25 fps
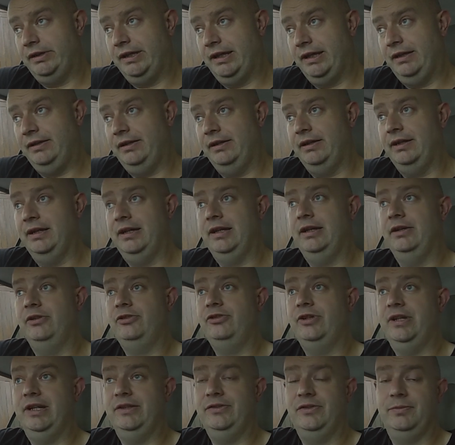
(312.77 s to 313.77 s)
getting the car
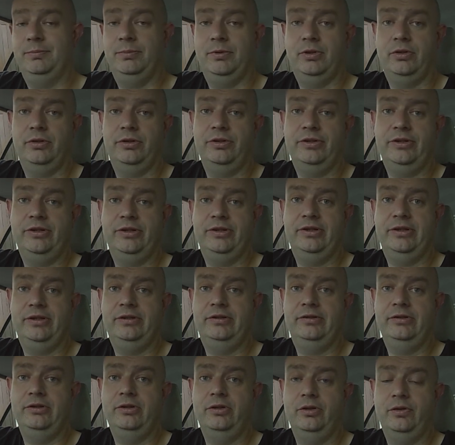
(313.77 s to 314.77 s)

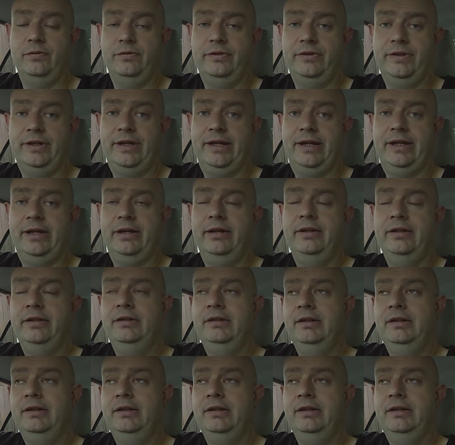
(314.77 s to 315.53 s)
transported over there,